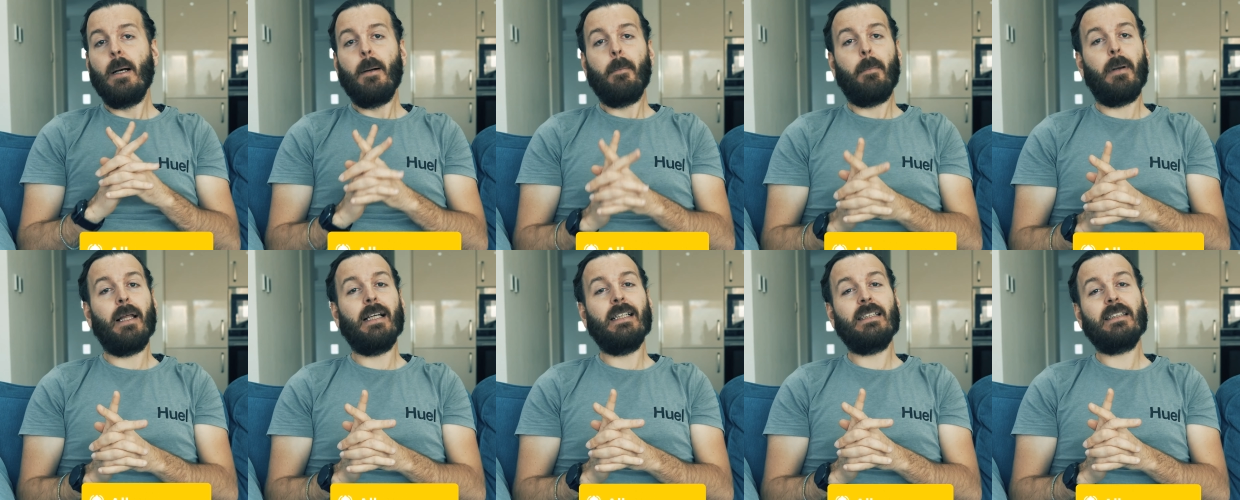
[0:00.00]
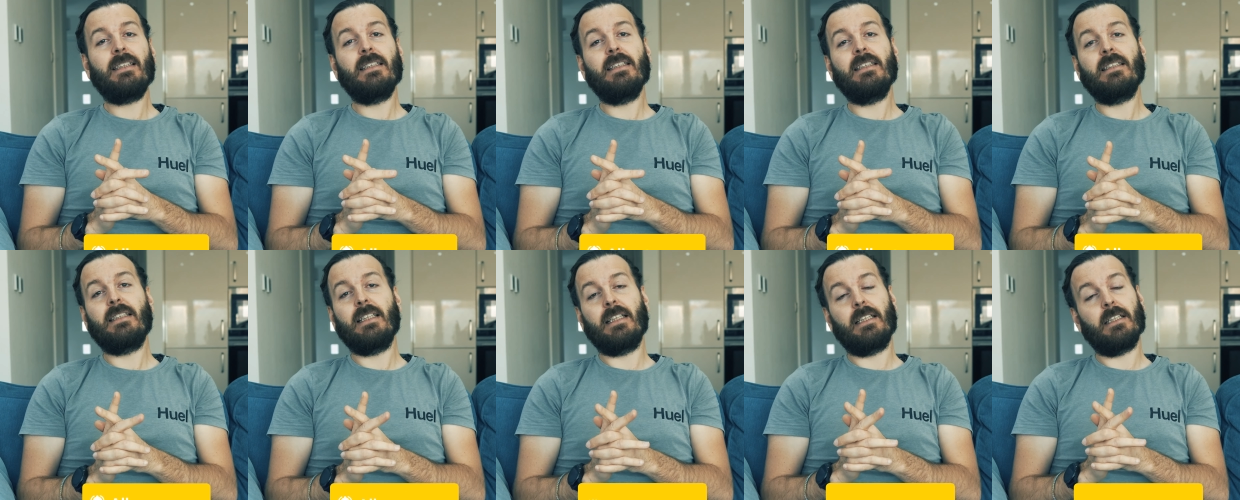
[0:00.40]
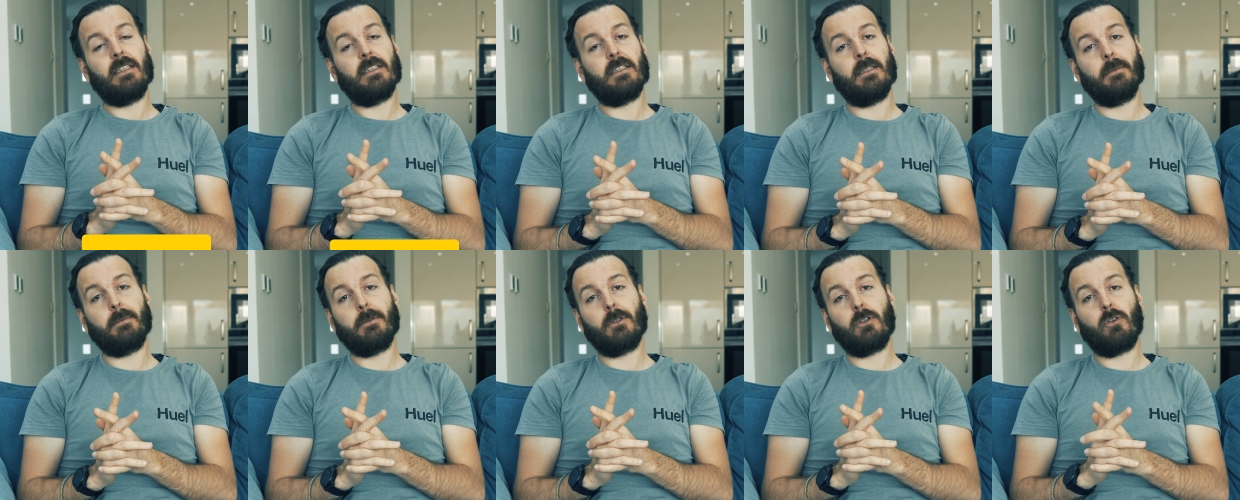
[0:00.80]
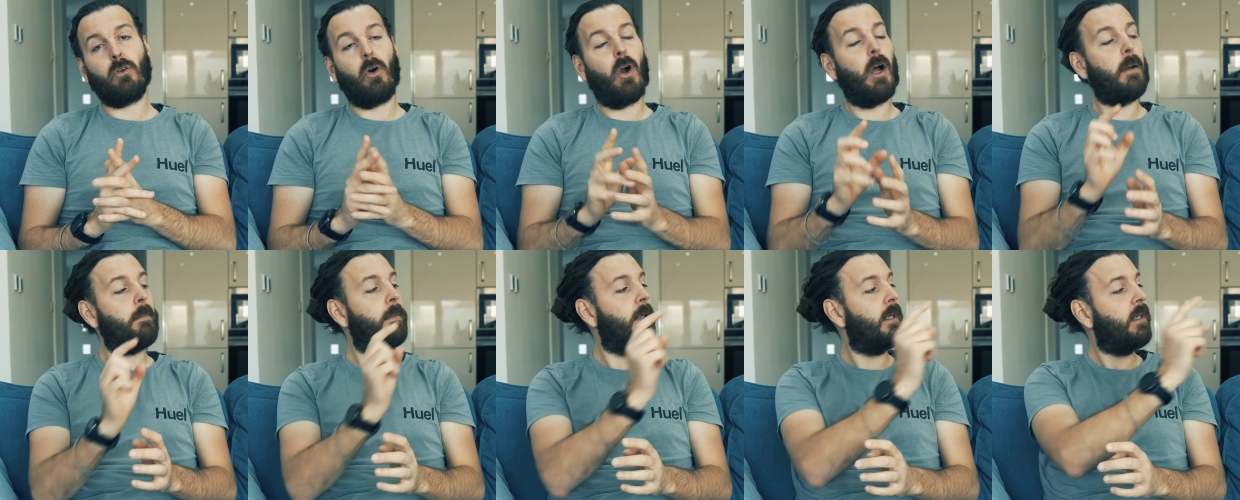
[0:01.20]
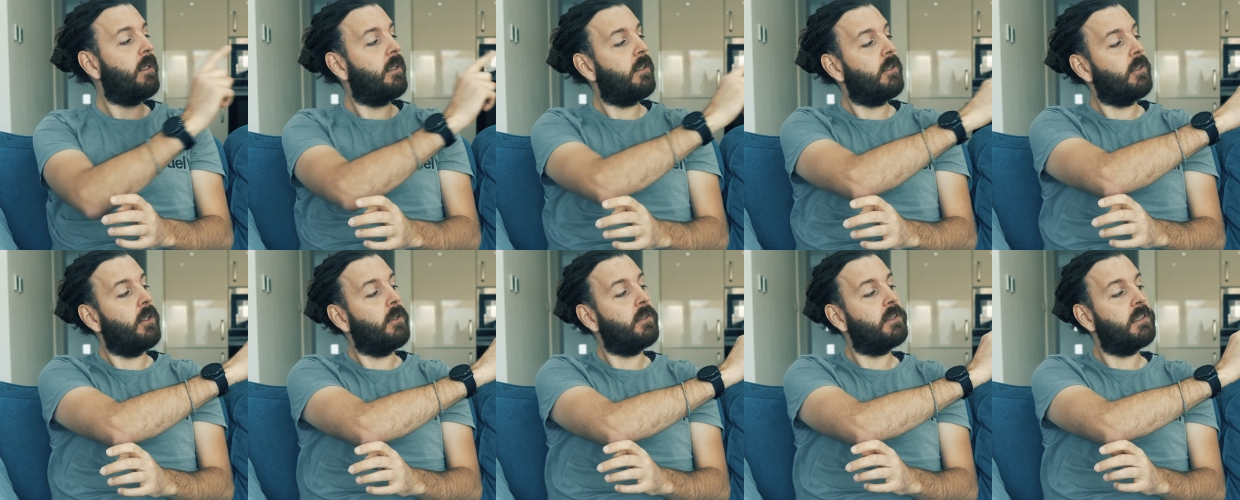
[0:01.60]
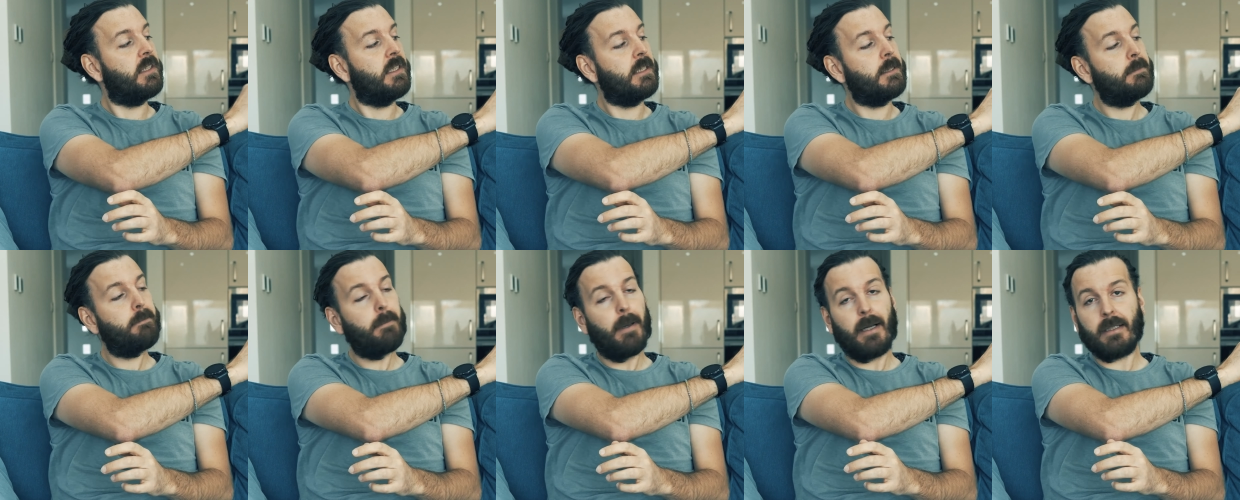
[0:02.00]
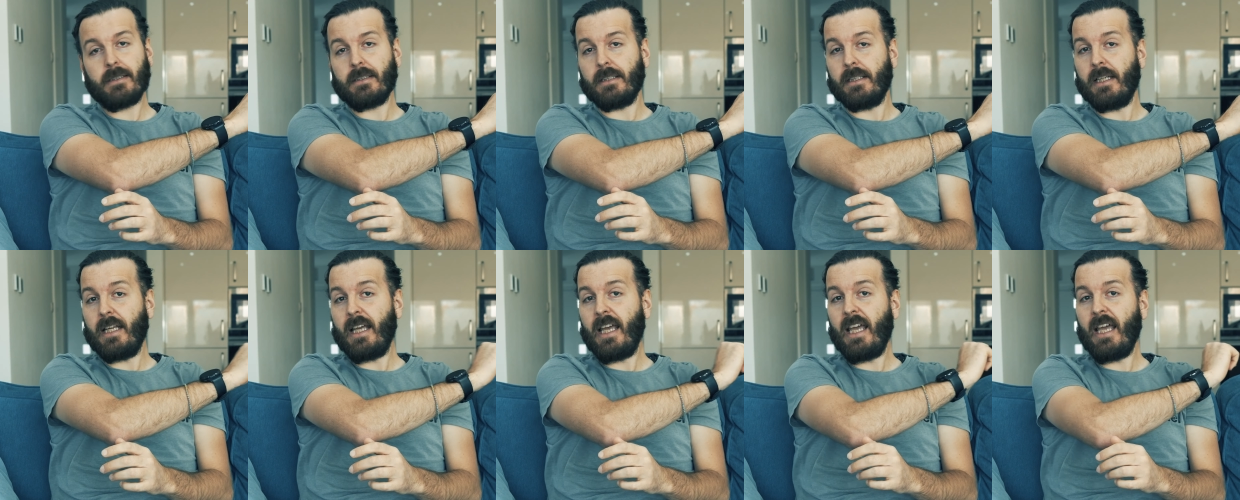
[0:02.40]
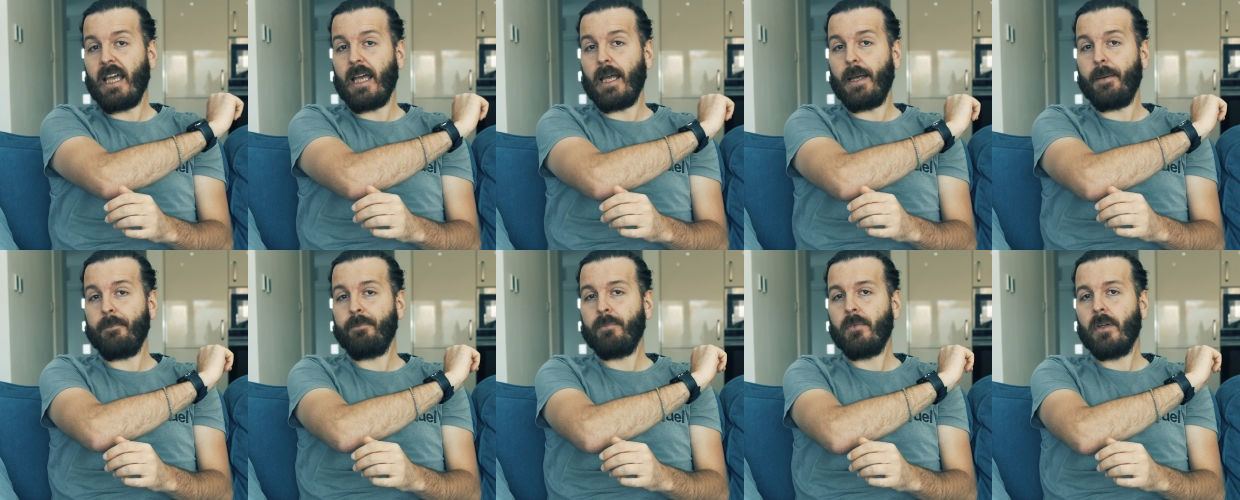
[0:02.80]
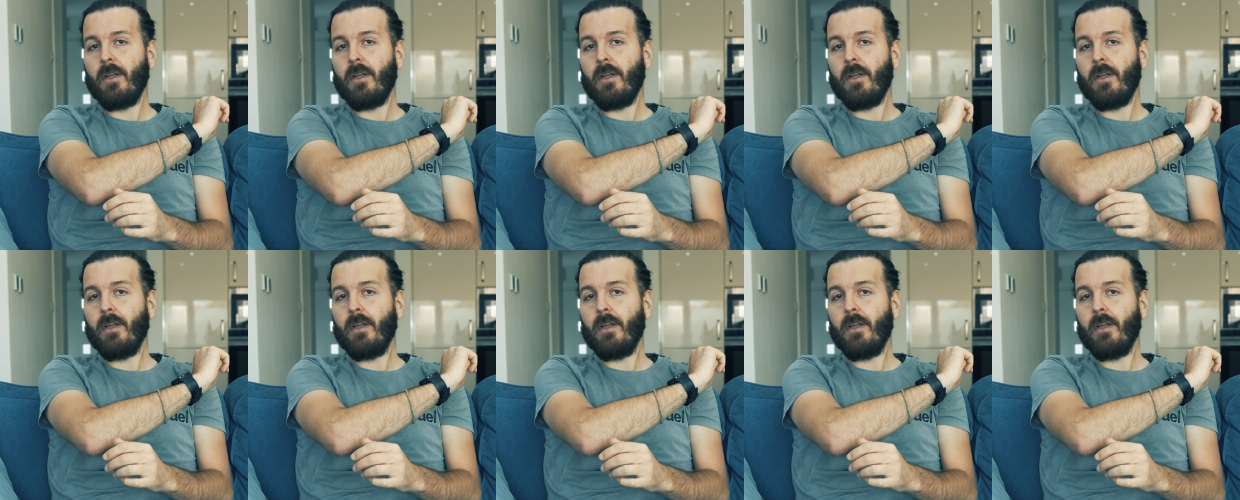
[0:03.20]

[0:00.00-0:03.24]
please consider subscribing using this button here.